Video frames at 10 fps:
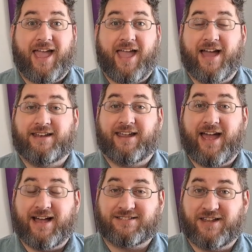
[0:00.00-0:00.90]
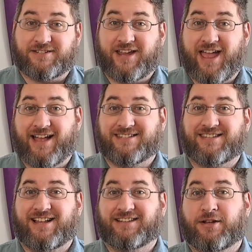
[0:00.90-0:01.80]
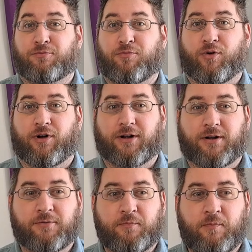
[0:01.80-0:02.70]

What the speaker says: and as such adds a little more